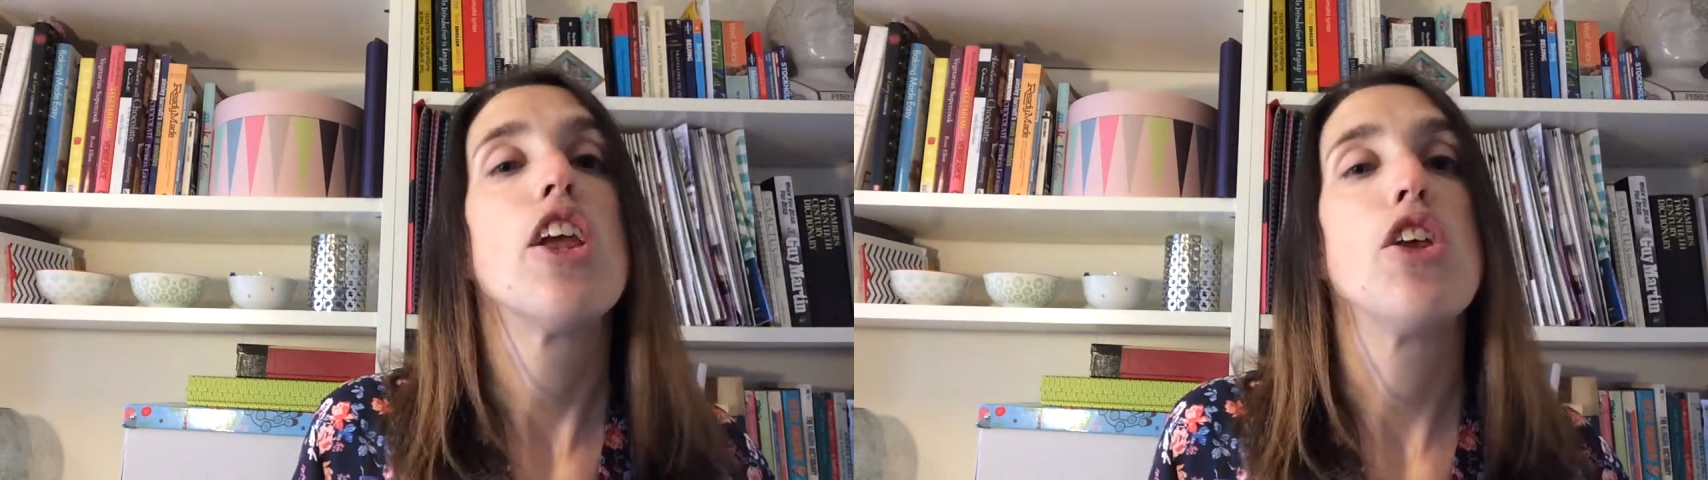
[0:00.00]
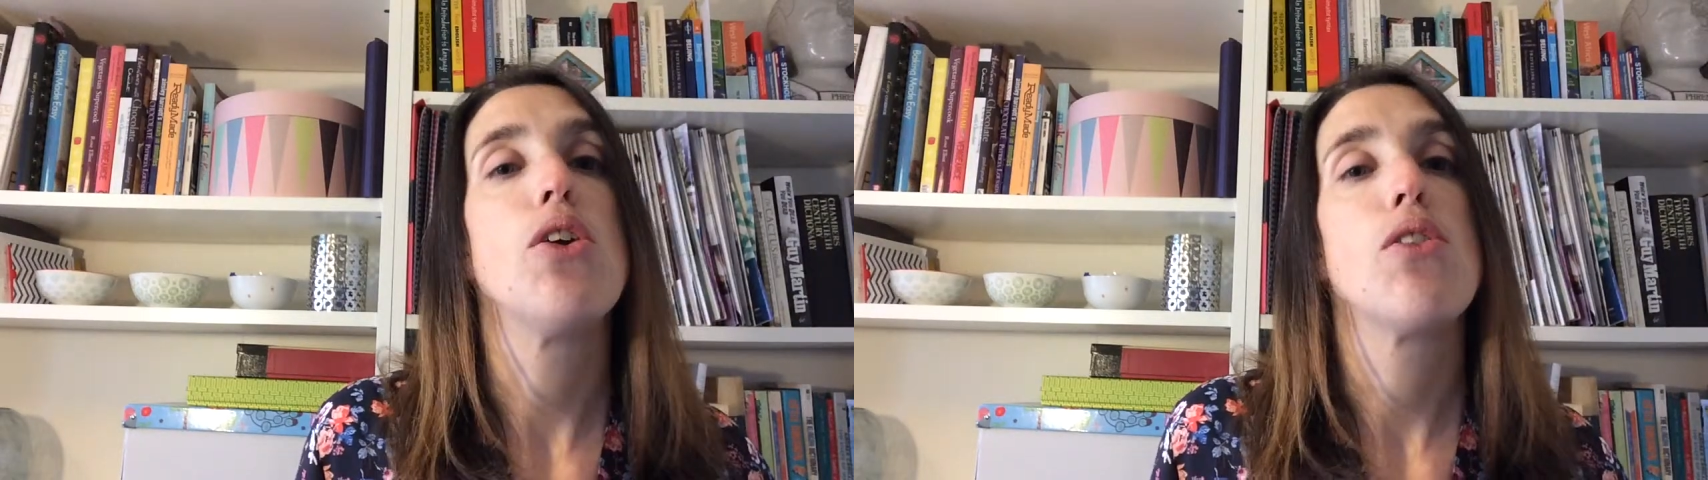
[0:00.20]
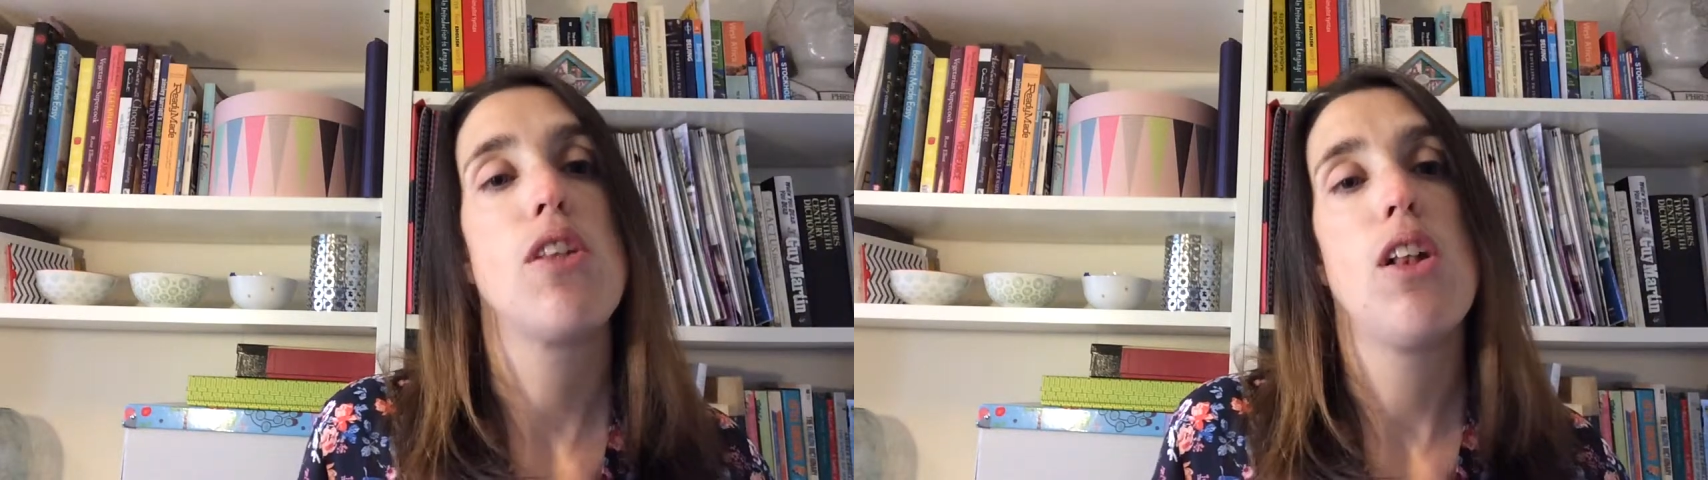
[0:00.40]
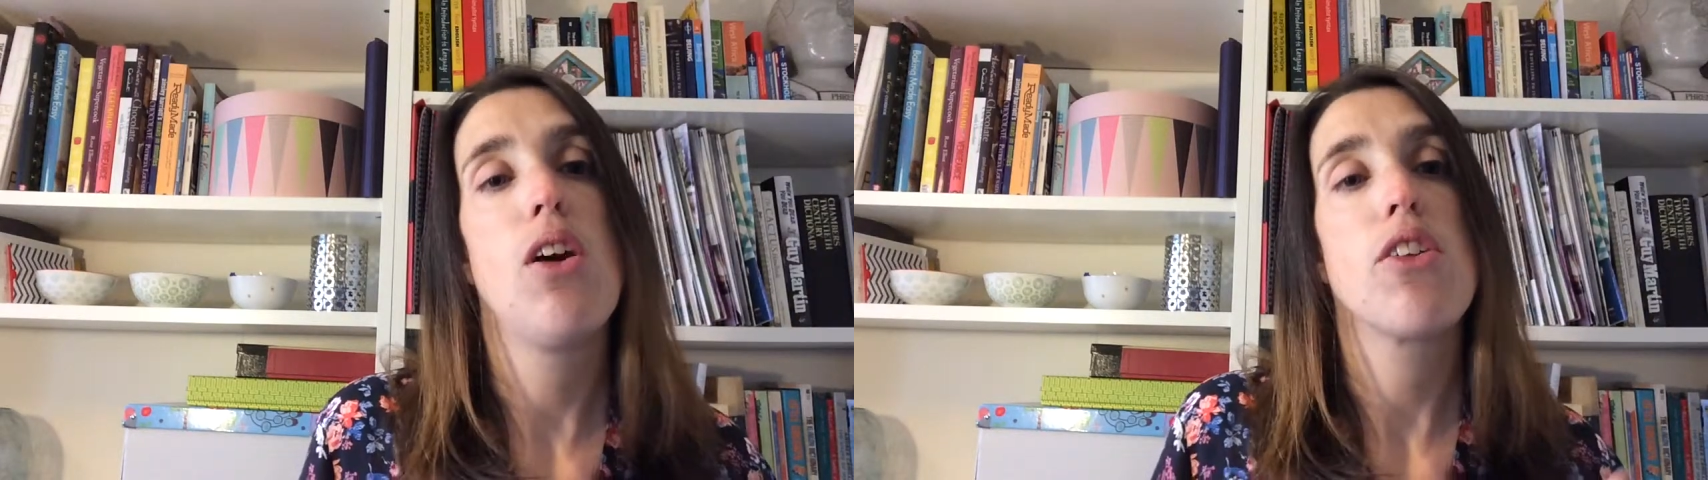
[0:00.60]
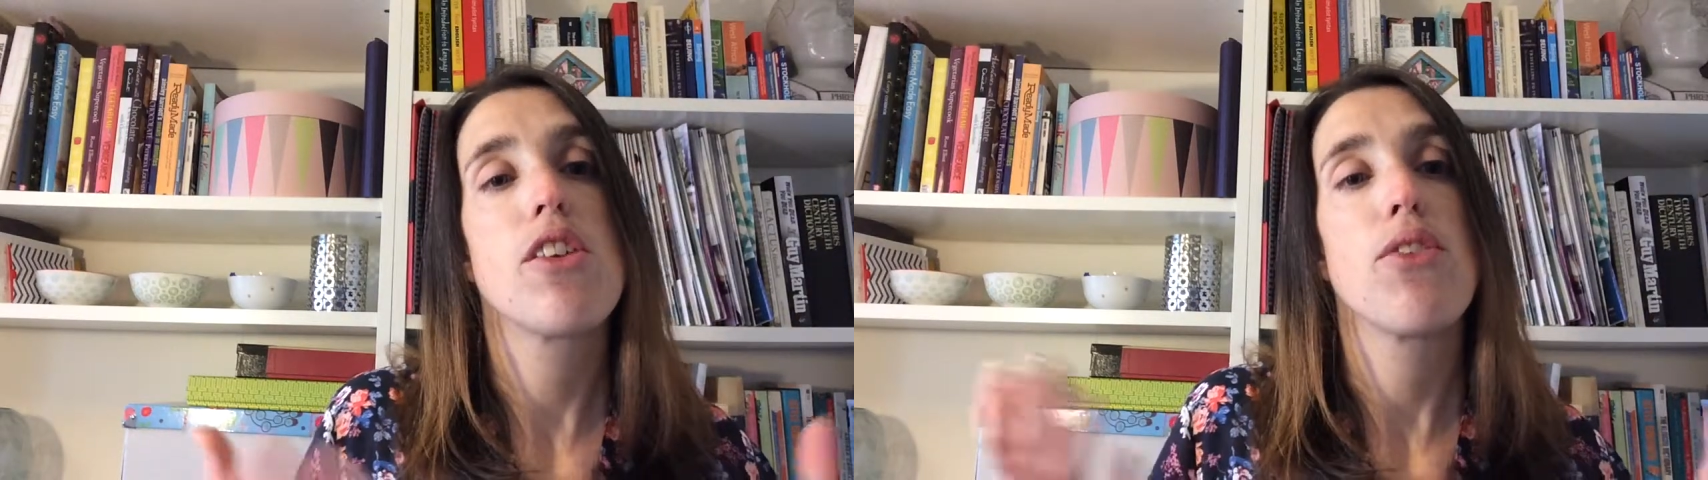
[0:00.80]
use
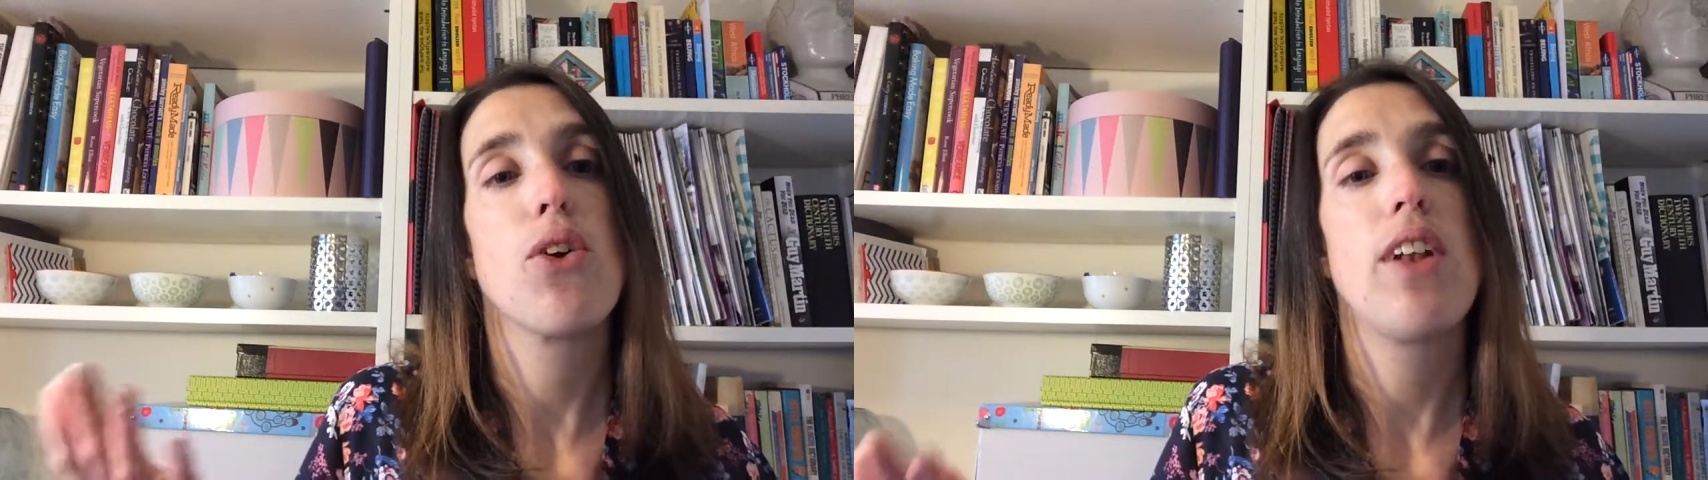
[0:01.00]
lots of your